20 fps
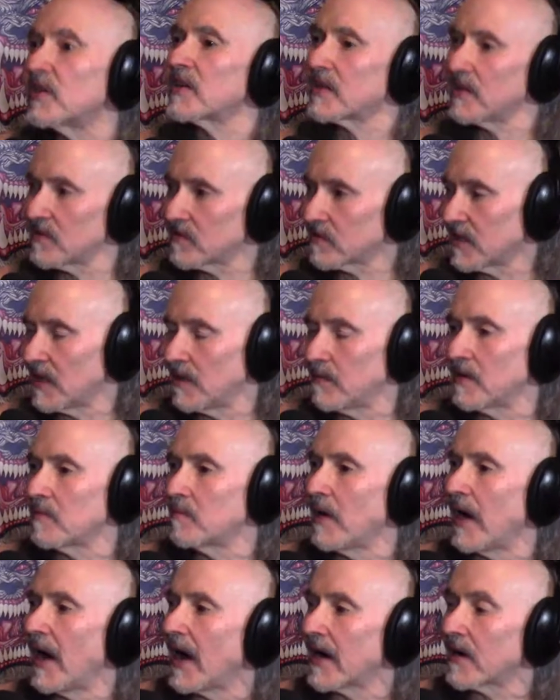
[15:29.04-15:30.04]
is coming
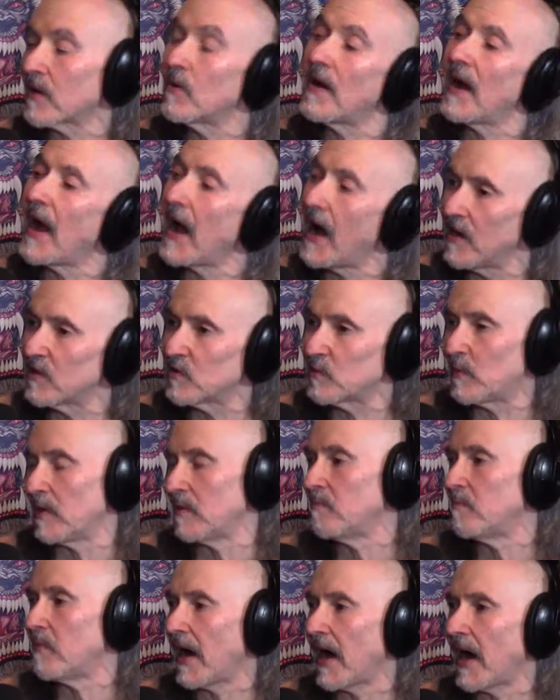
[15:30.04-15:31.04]
back, or it has
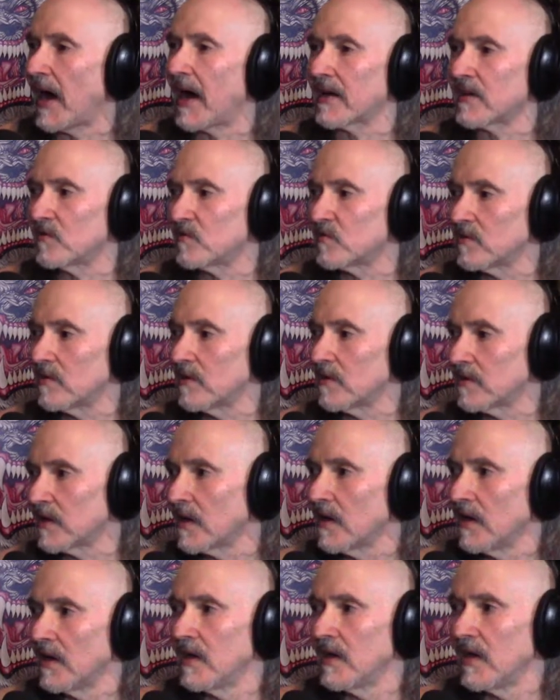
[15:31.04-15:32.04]
been back, and slowly...
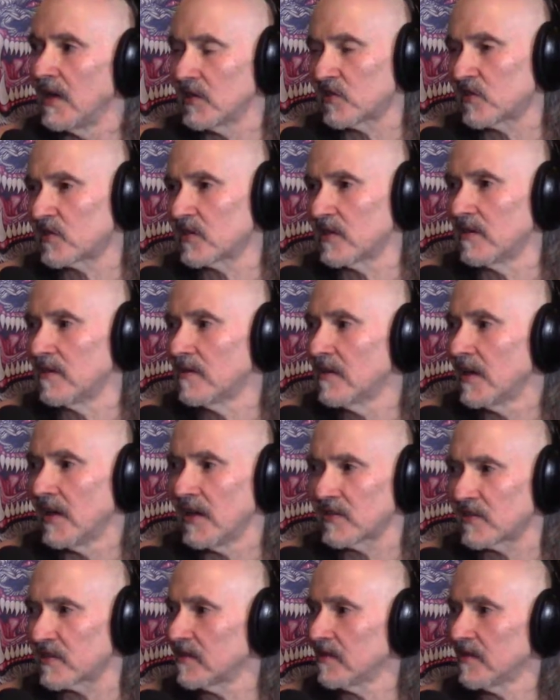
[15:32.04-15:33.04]
Yeah. It's still,
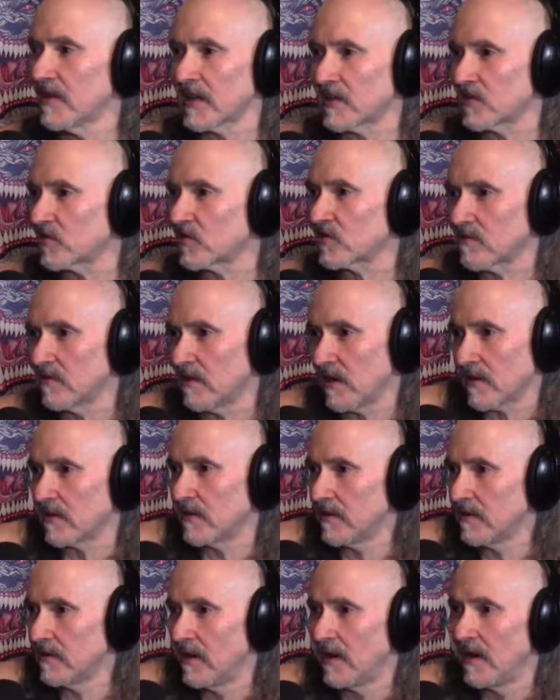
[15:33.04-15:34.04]
it's still like a
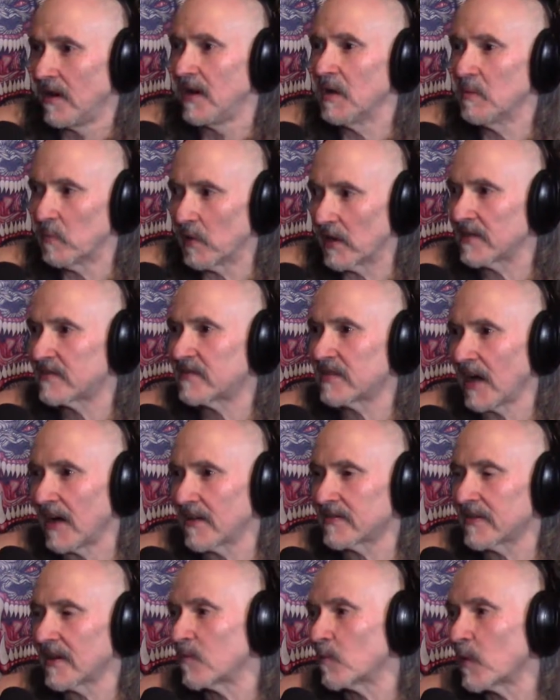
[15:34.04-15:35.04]
struggle, but it's
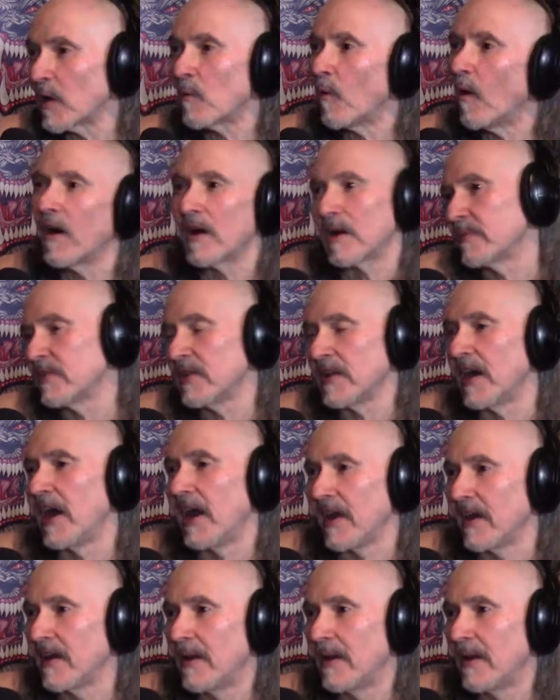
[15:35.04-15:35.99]
out there. We want to play,